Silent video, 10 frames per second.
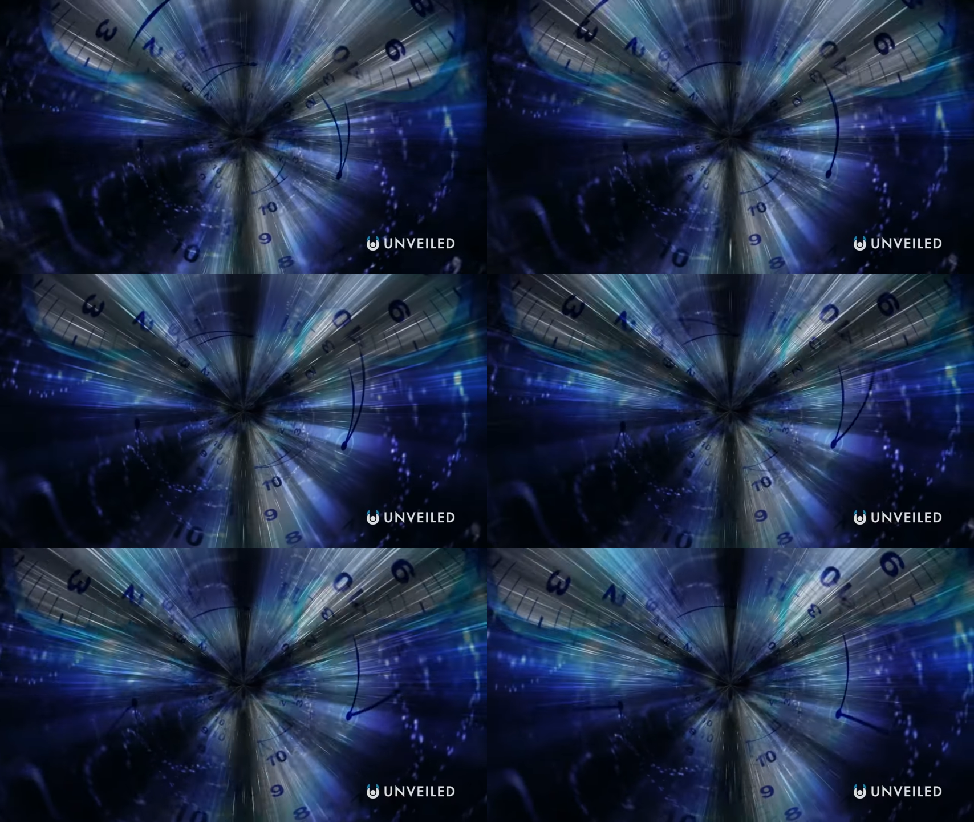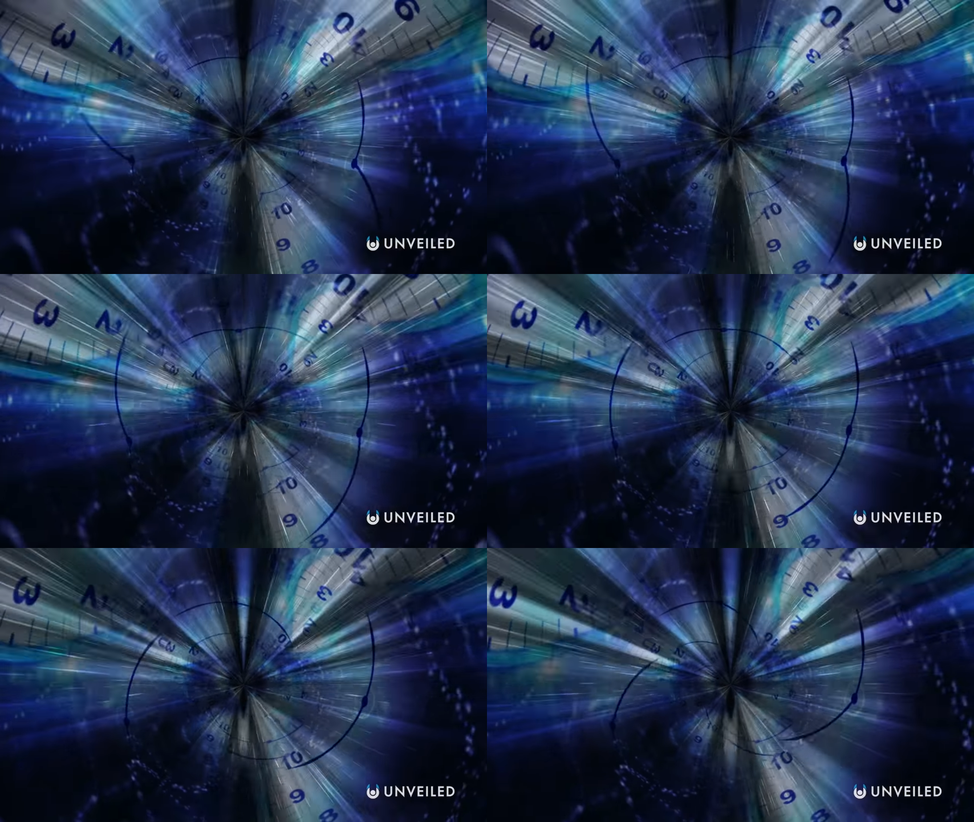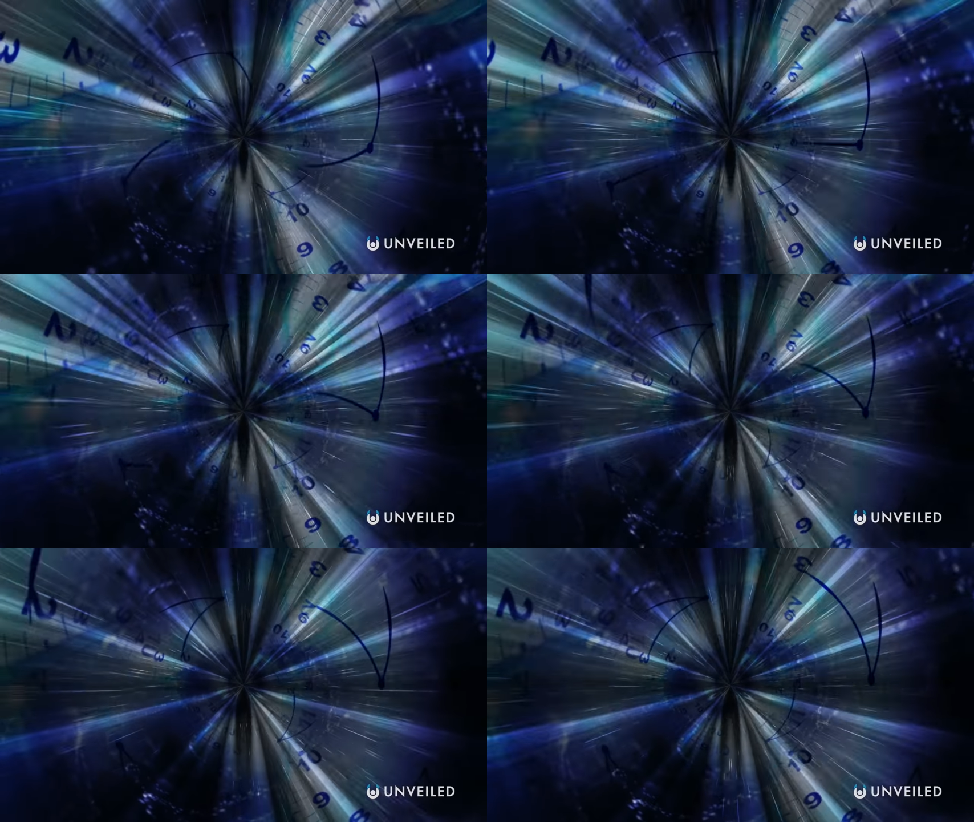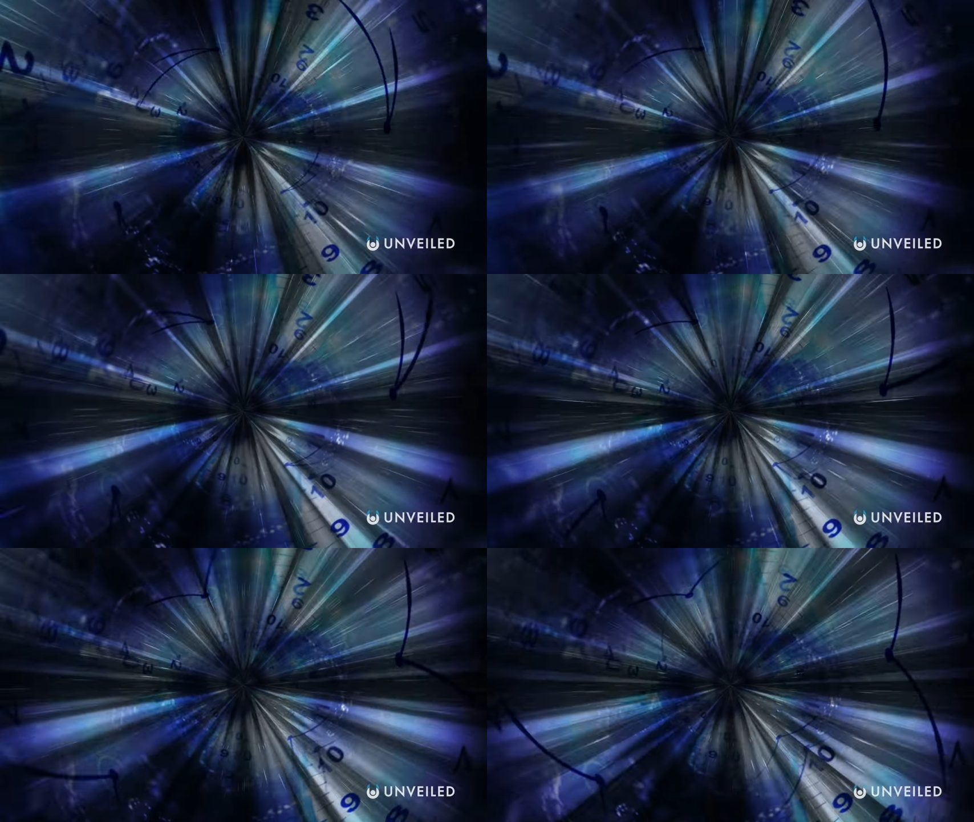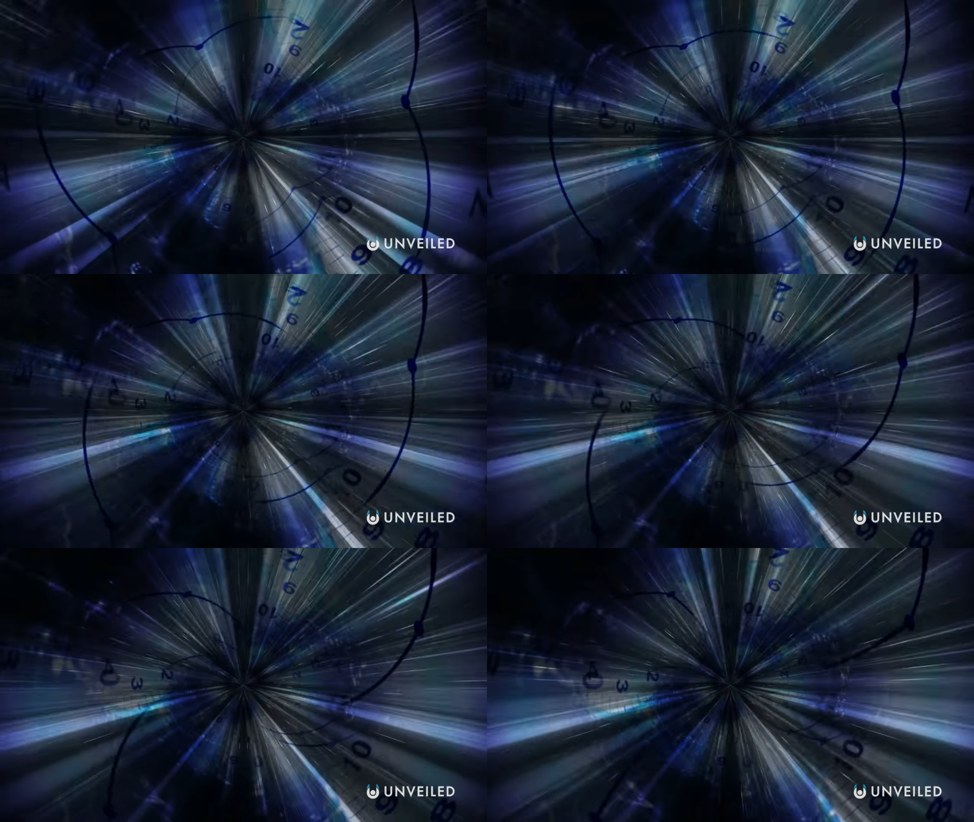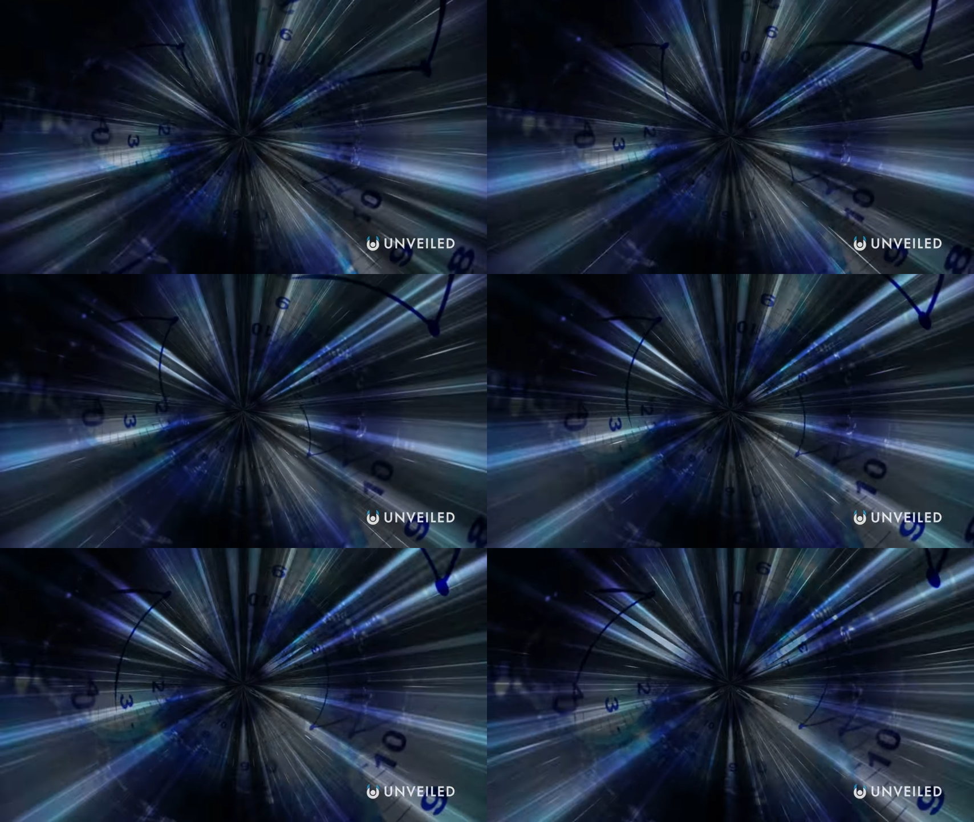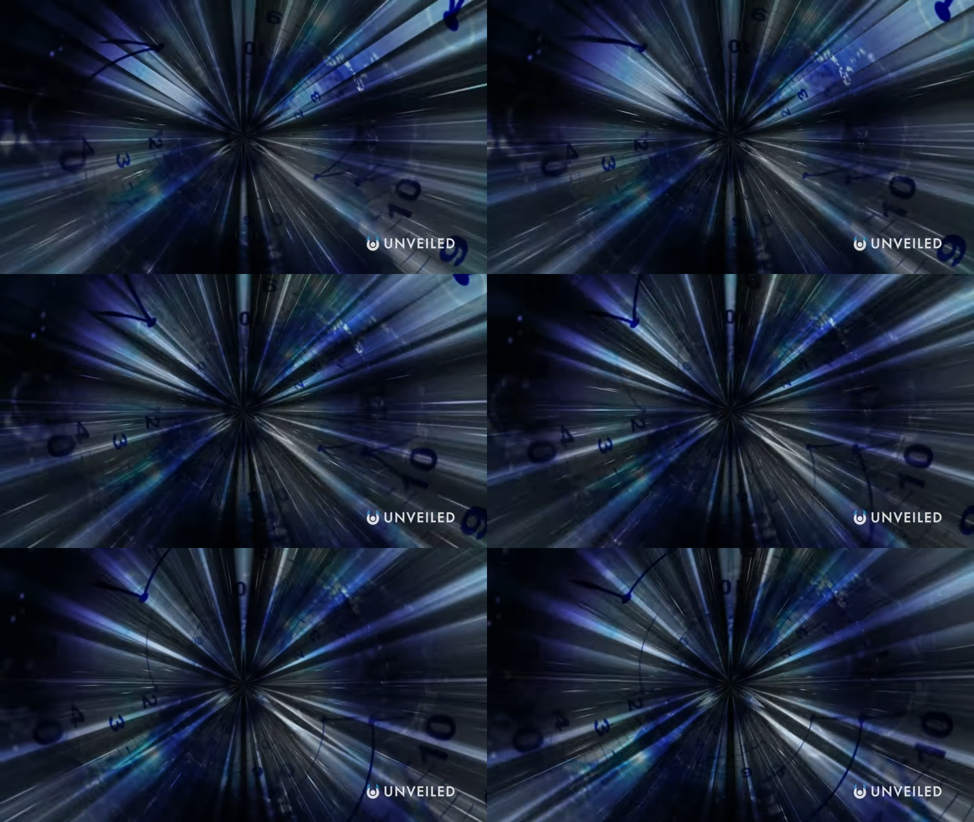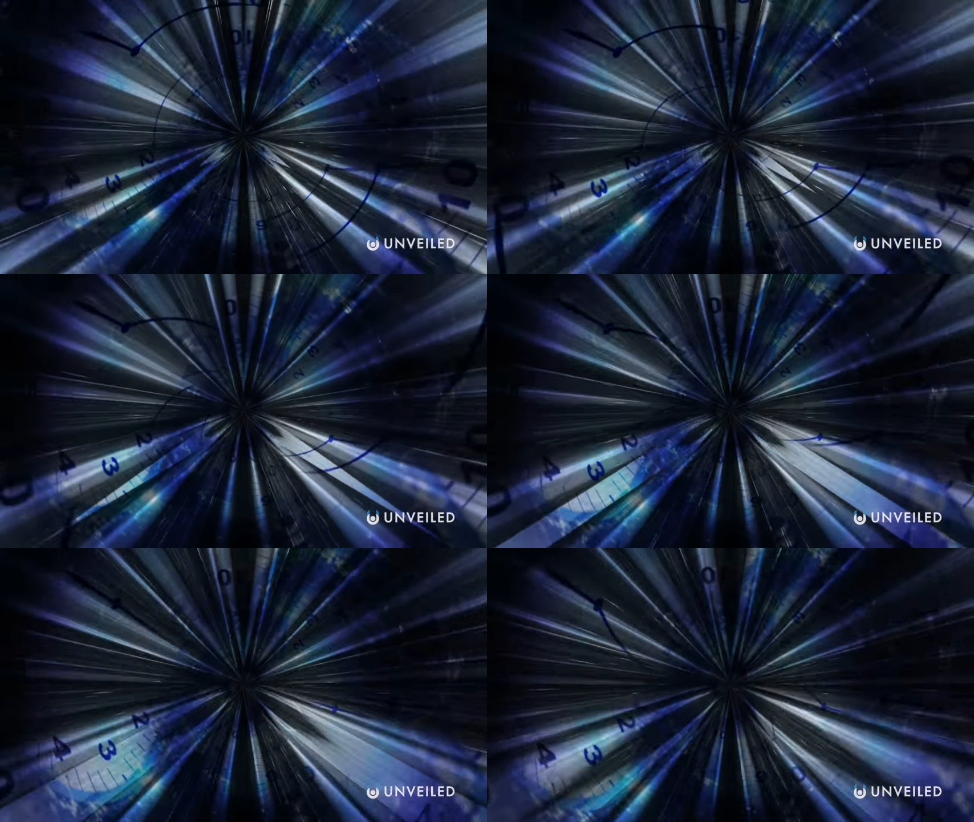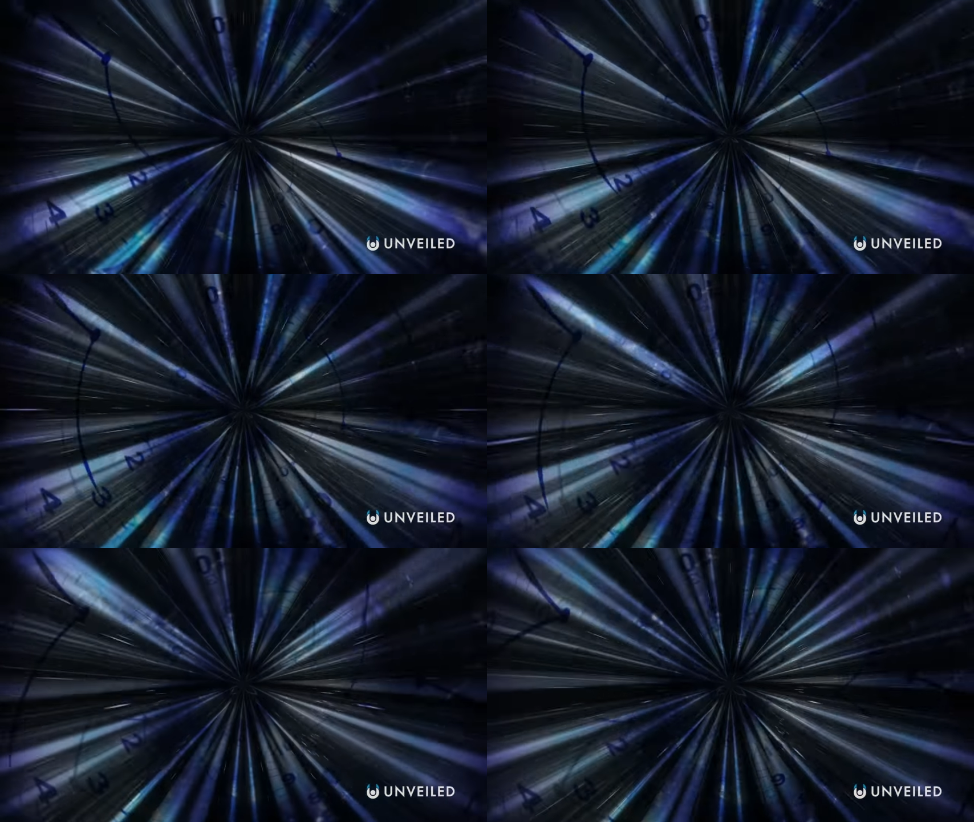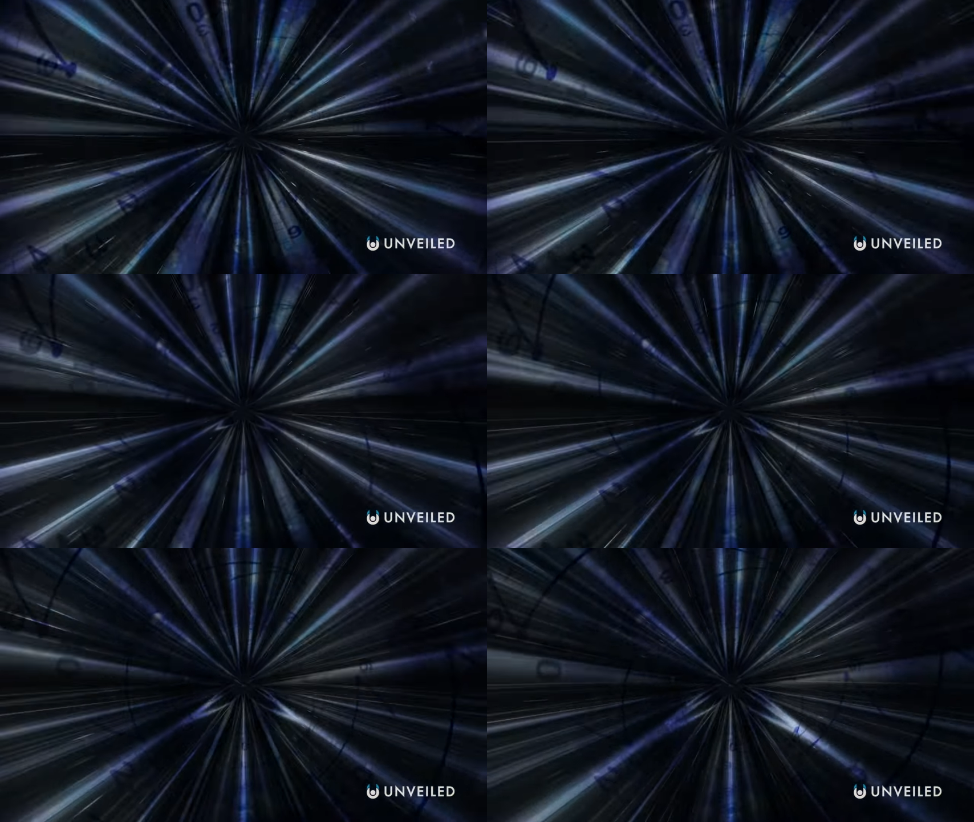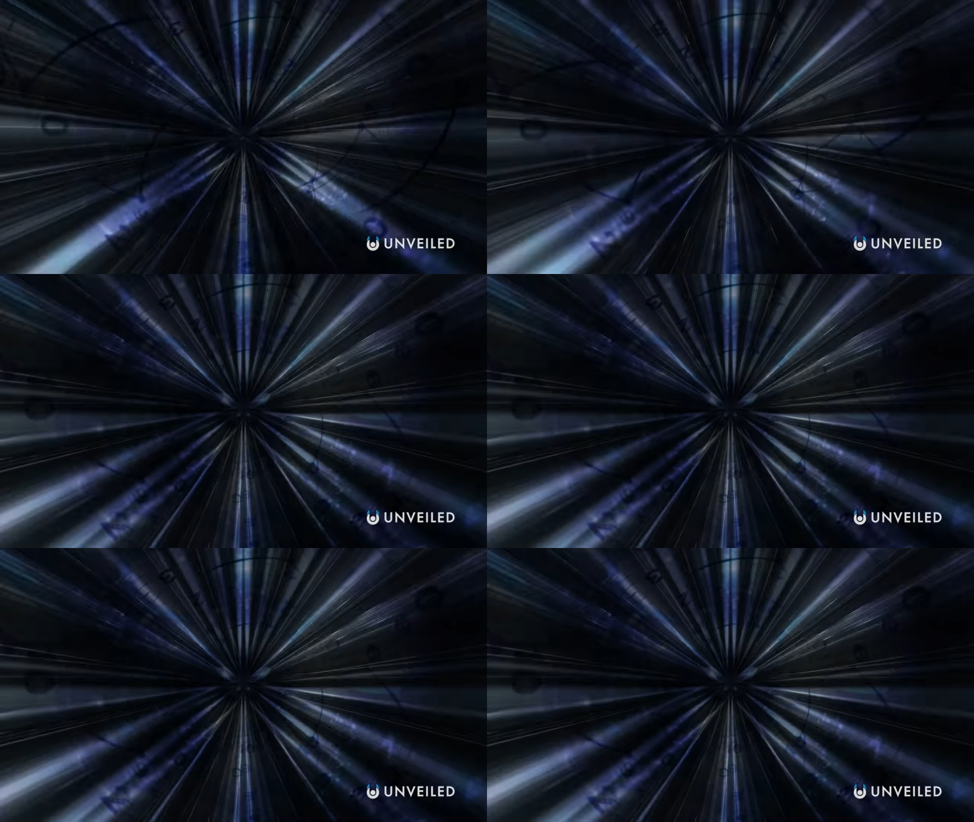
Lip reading: [unreadable: no face in view]